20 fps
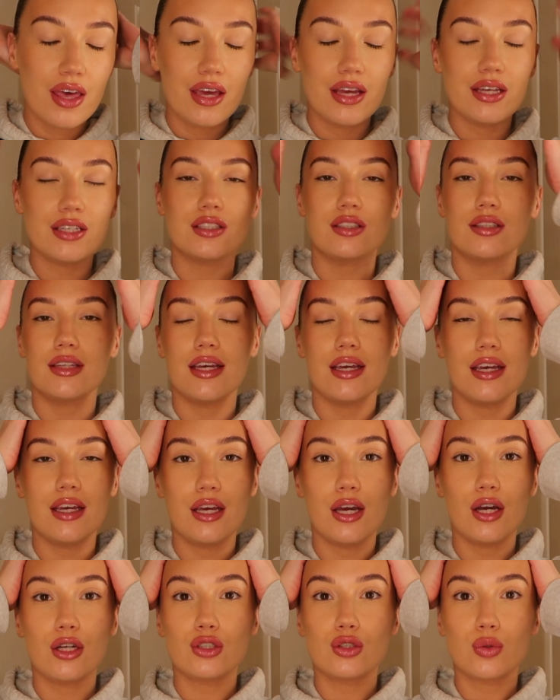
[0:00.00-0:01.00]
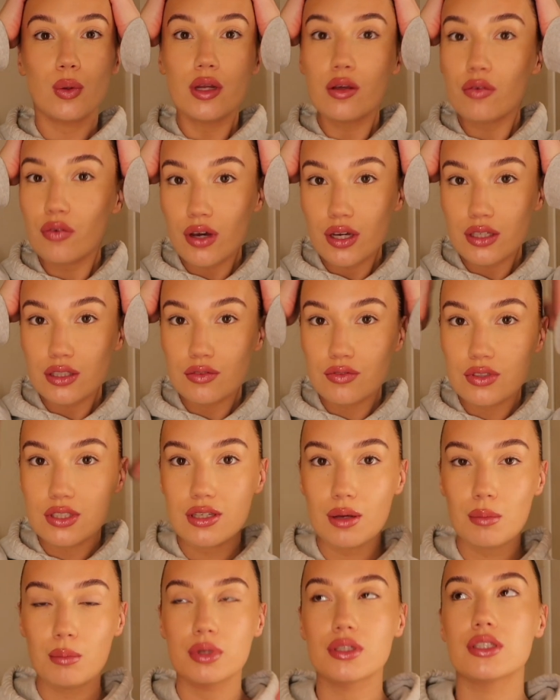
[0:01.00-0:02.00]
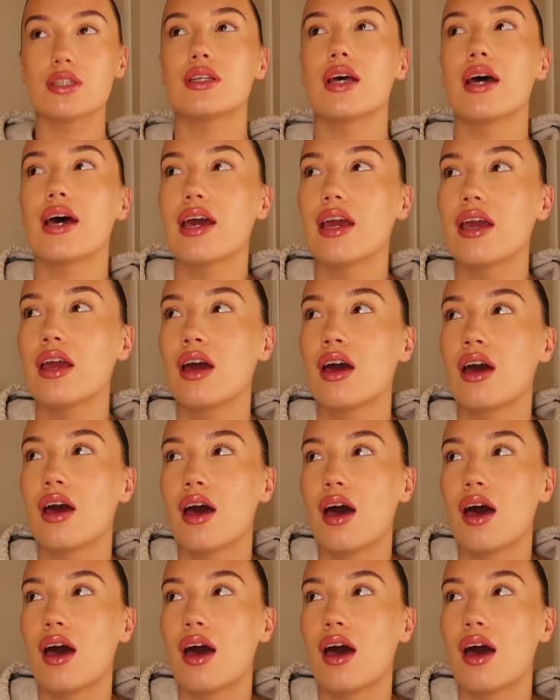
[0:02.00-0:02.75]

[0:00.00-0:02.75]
It's the twenty-first of December today.